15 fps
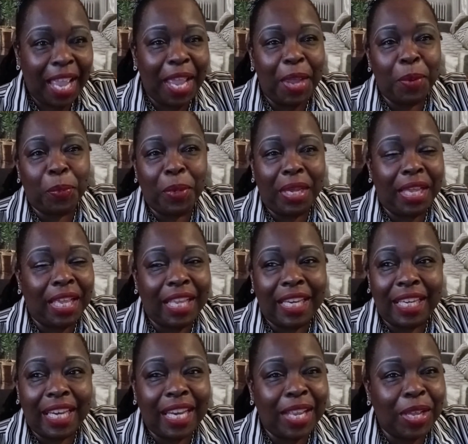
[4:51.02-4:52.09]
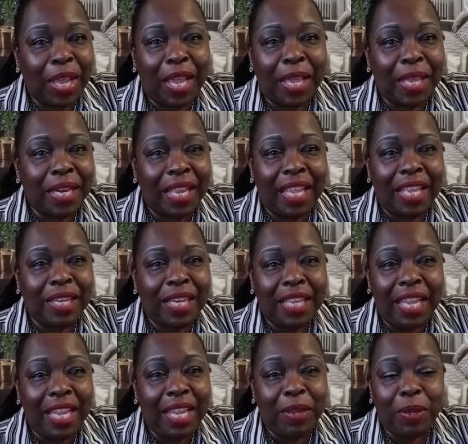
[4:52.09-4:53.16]
and when and and
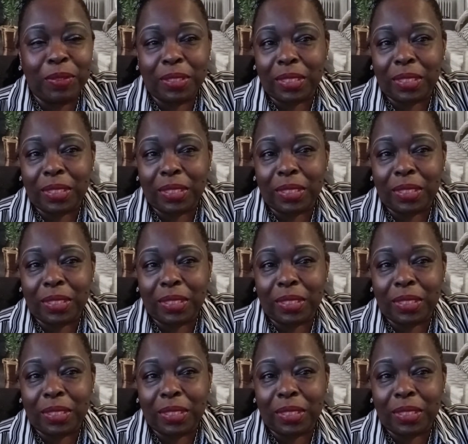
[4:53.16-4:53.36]
he